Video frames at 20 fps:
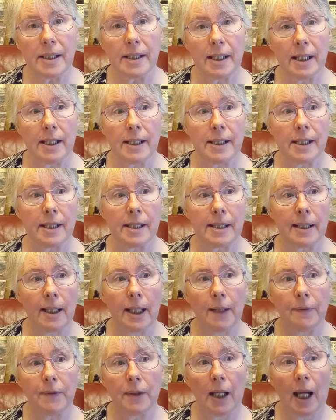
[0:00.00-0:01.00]
is that
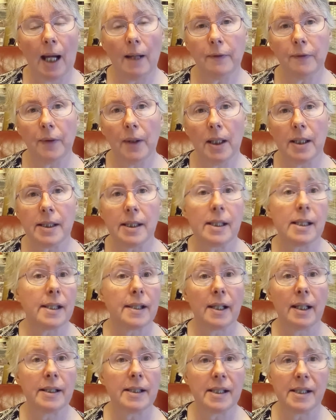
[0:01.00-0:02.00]
if the advert is
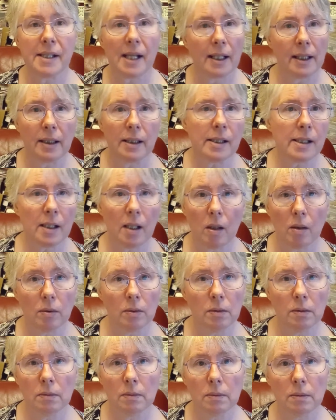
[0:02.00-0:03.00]
30 seconds long,
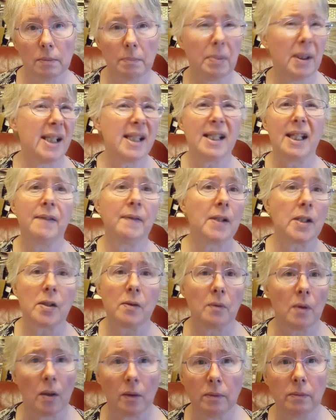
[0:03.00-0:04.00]
please leave it to
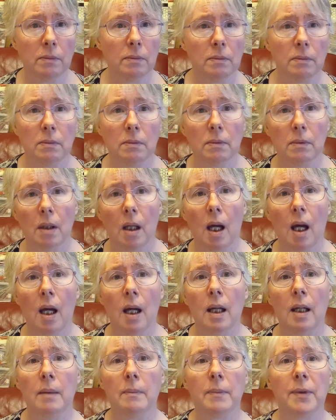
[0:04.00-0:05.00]
run.
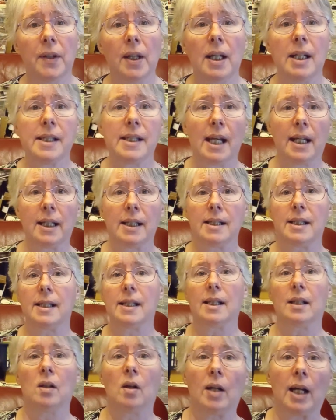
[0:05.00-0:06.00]
30 seconds
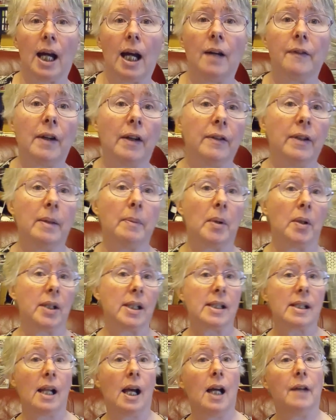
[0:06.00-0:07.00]
isn't long out of
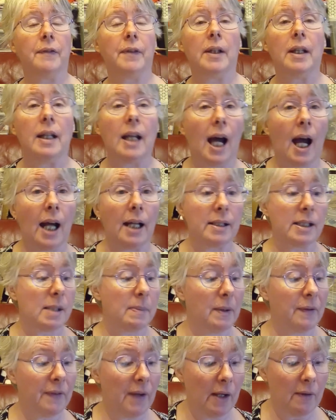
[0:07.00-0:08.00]
anybody's life, and to
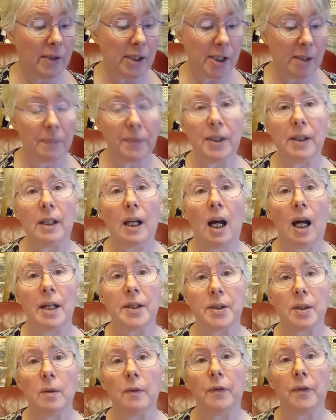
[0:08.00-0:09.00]
be fair, it's something that I
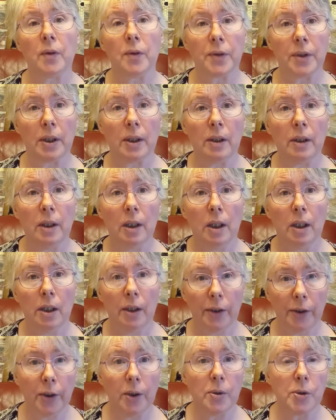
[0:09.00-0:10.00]
do for other
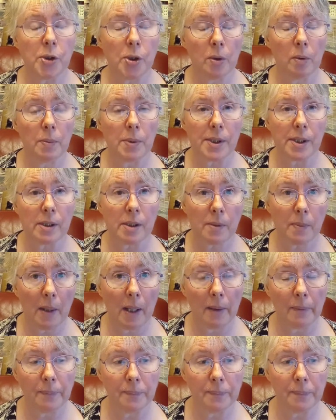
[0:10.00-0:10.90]
YouTubers as well.